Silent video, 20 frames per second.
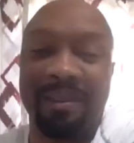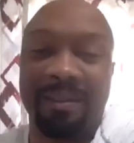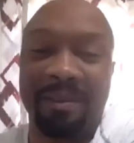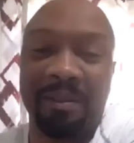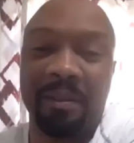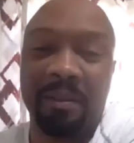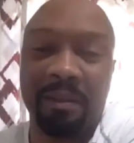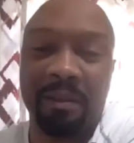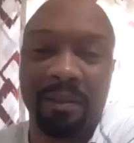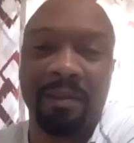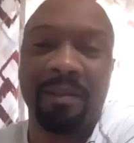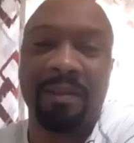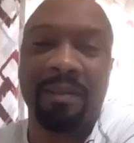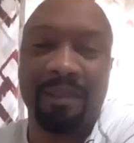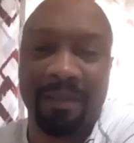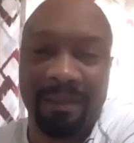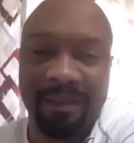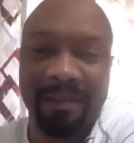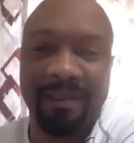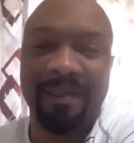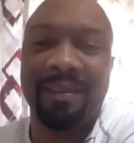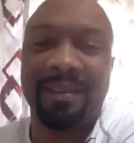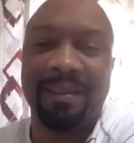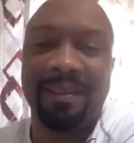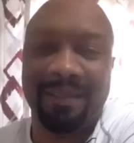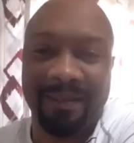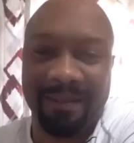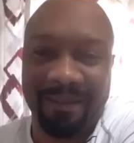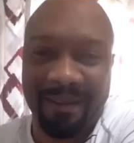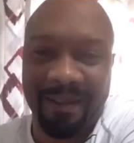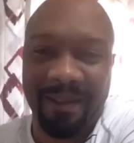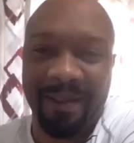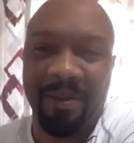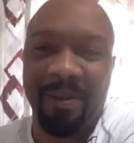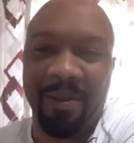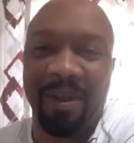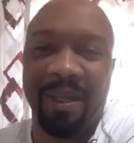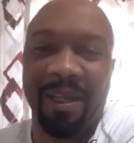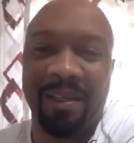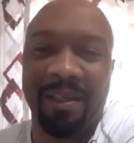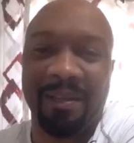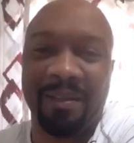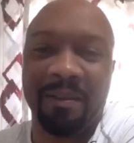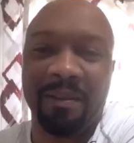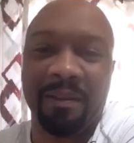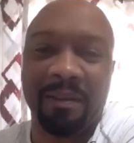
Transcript: is the opportunity, people. It, it can